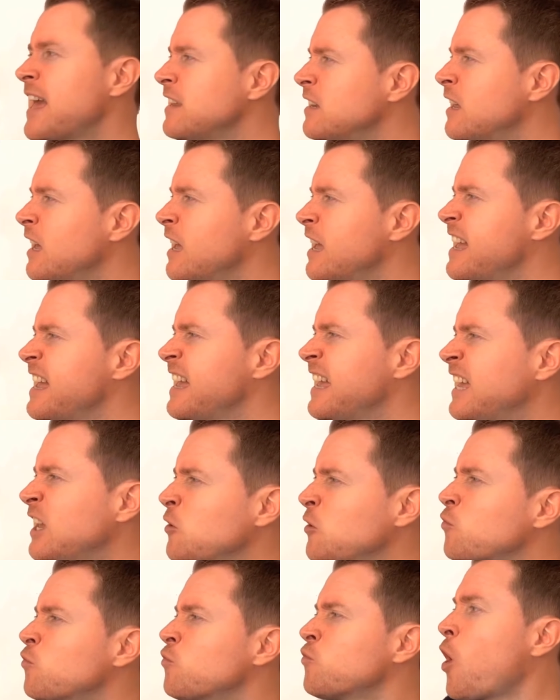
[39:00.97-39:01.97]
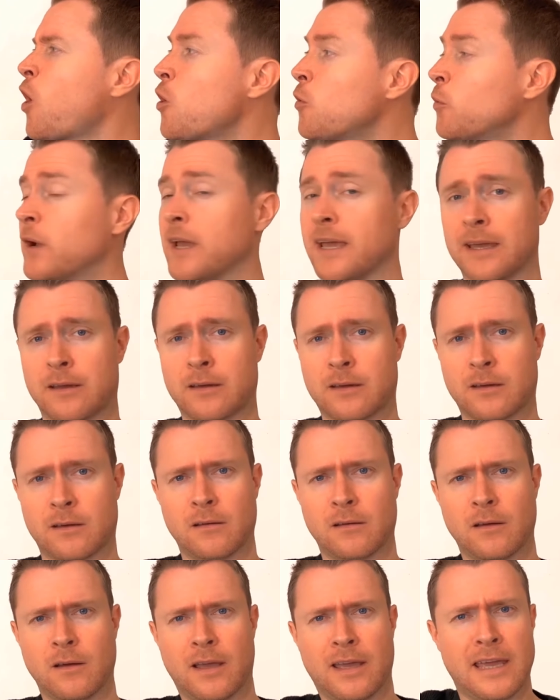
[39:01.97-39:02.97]
then heroic,
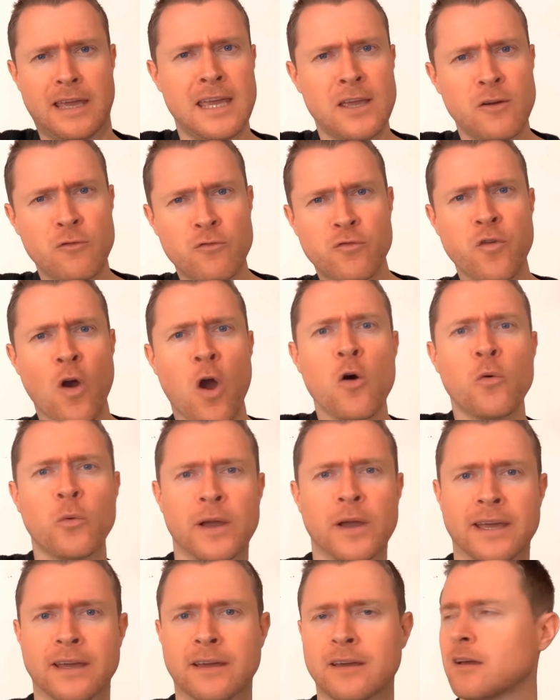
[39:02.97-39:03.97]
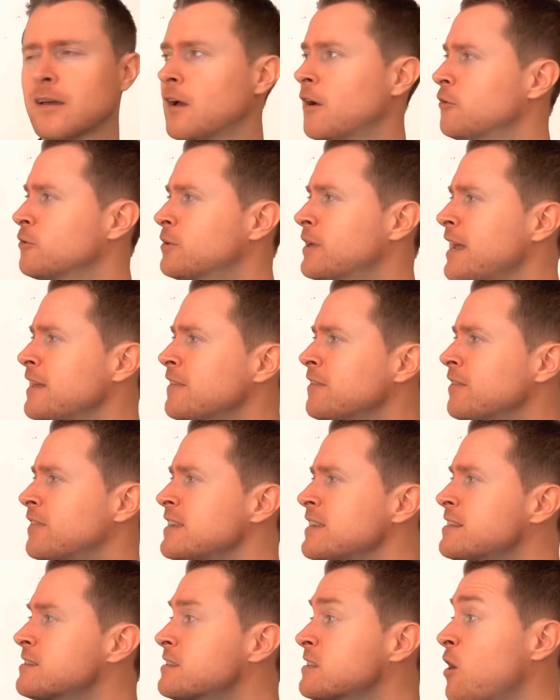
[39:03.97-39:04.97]
okay?
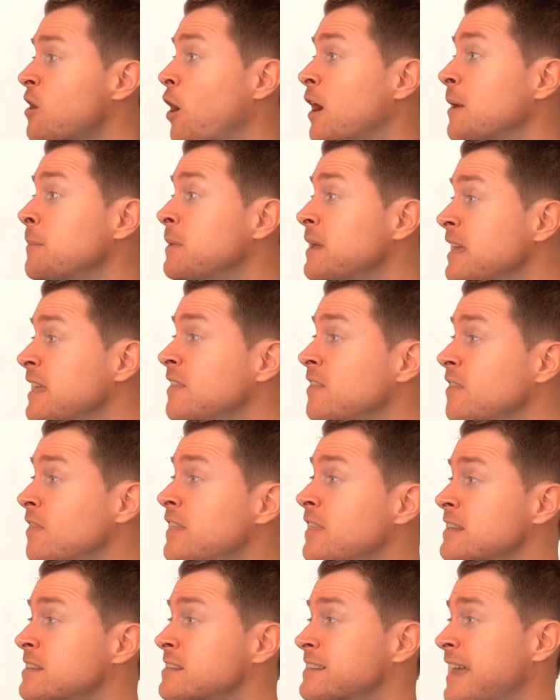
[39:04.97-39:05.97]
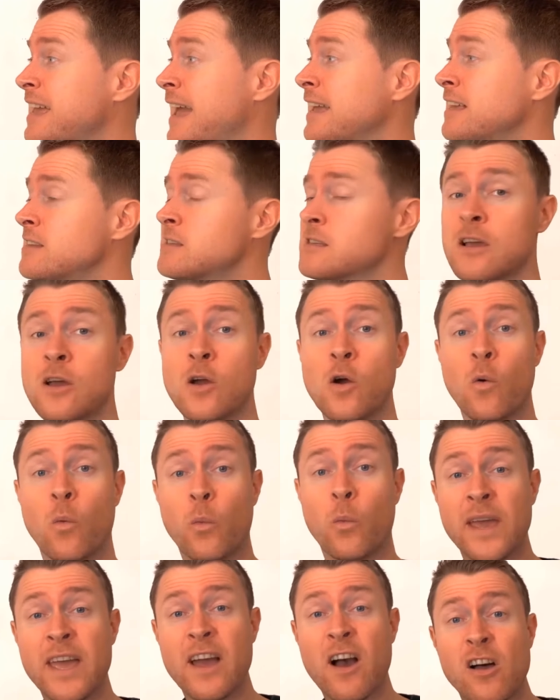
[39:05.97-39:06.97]
This time, in this case,
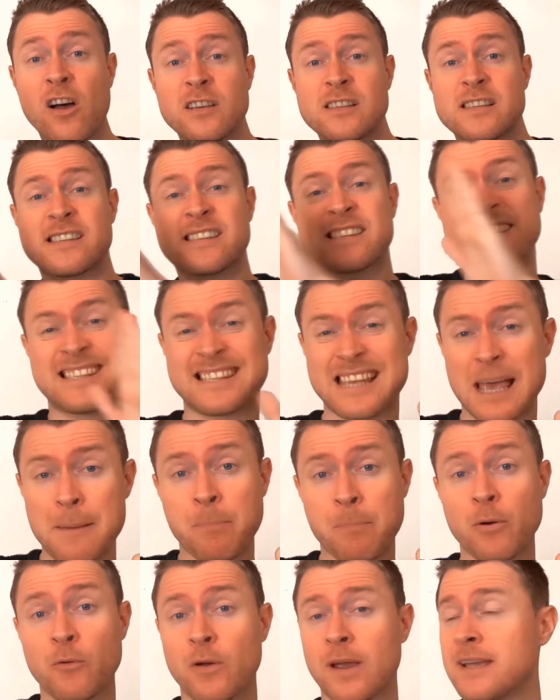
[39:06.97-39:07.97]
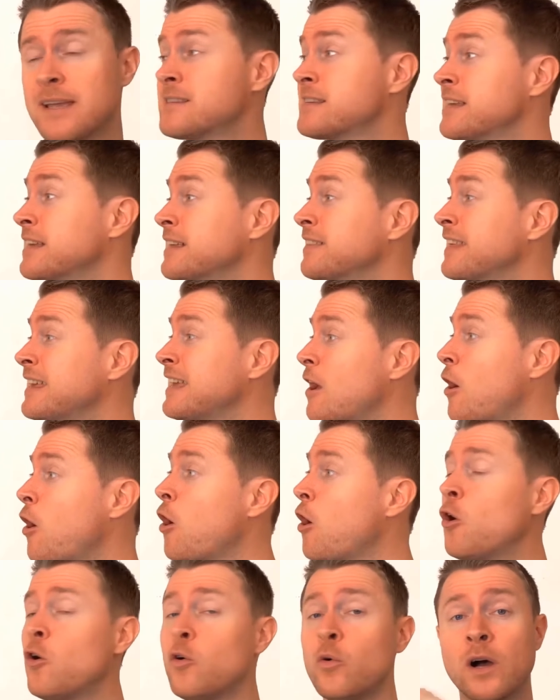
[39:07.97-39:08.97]
we are separating the
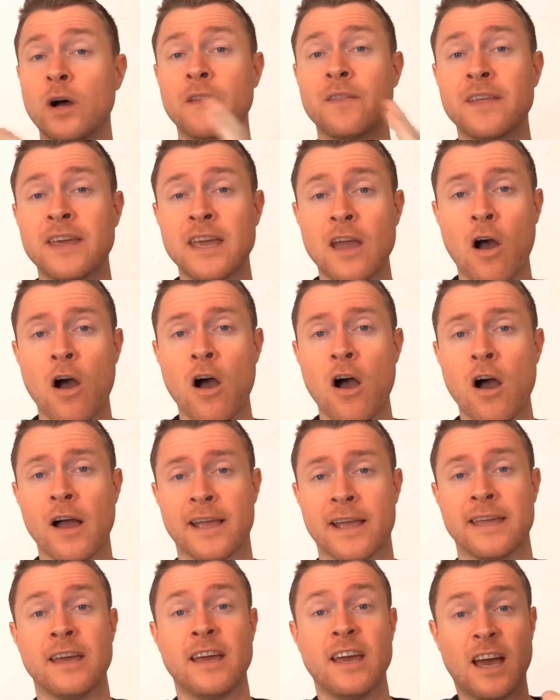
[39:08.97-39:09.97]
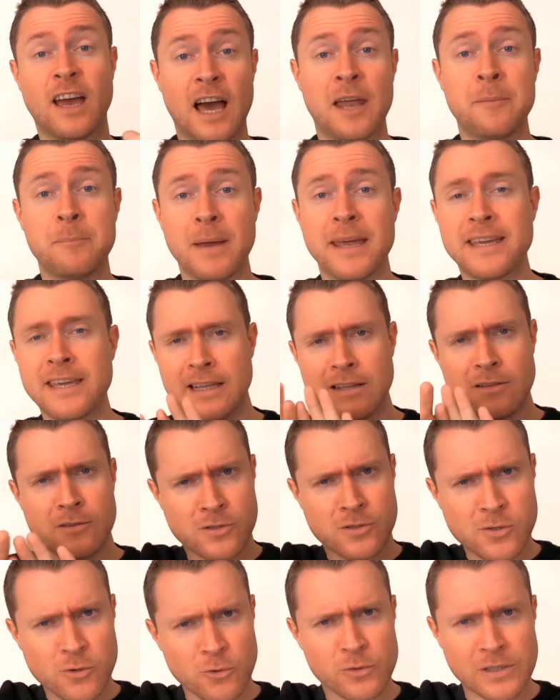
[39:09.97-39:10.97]
O and the I and
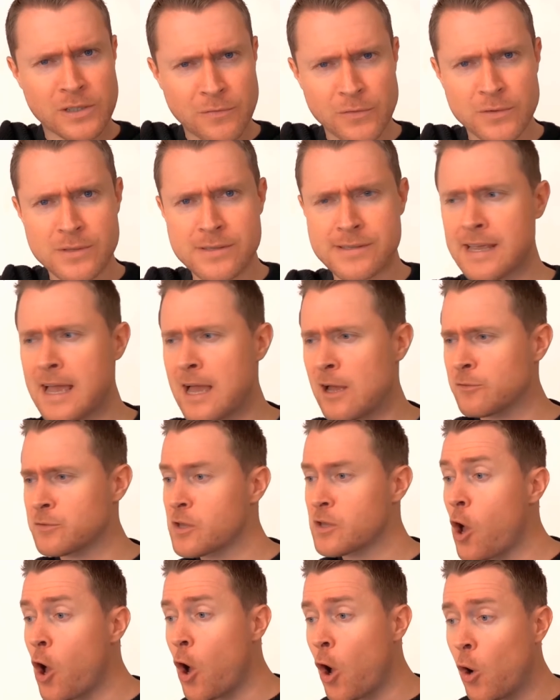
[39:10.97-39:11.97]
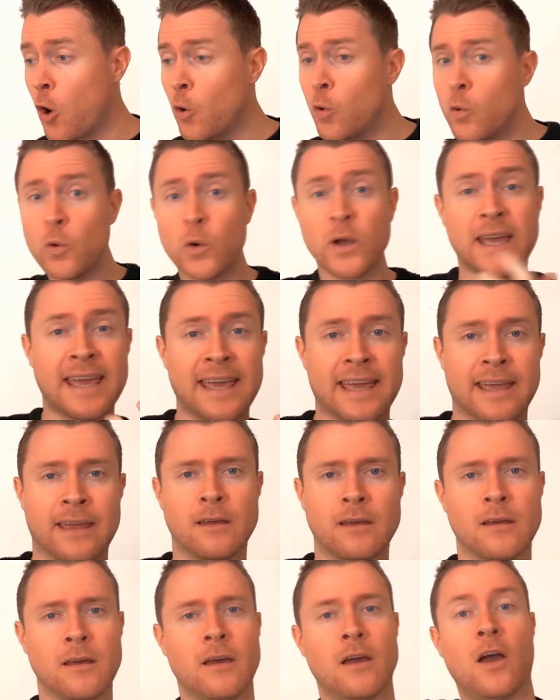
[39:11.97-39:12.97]
making two different sounds,
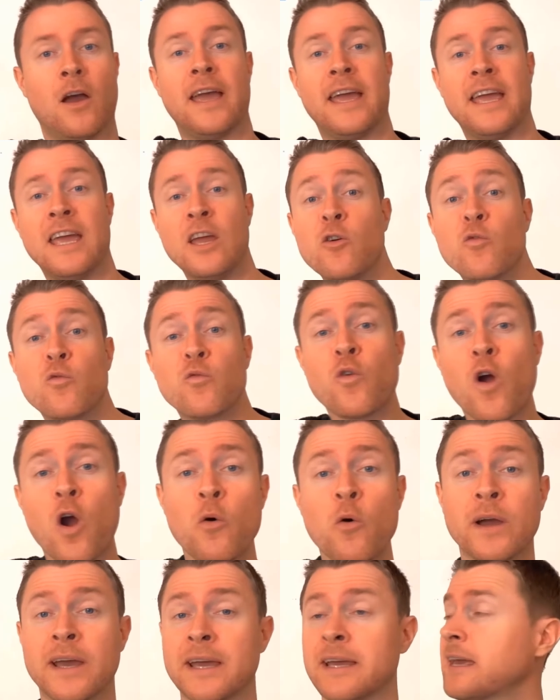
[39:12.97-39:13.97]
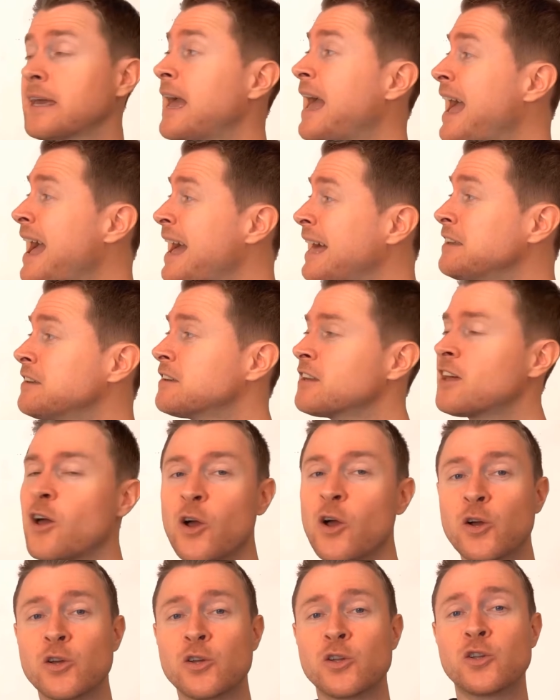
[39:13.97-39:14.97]
O-I, heroic and
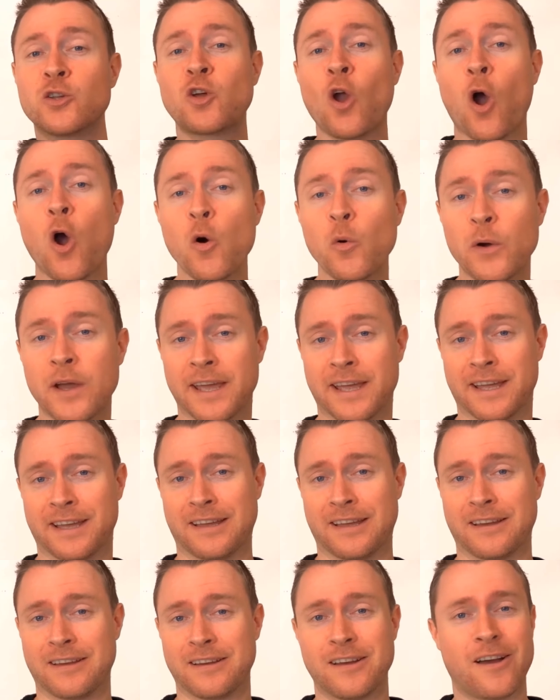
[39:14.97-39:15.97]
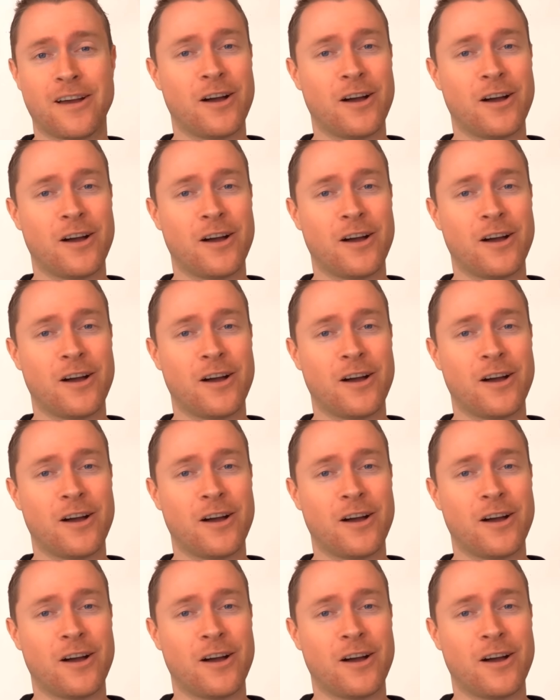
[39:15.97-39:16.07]
going,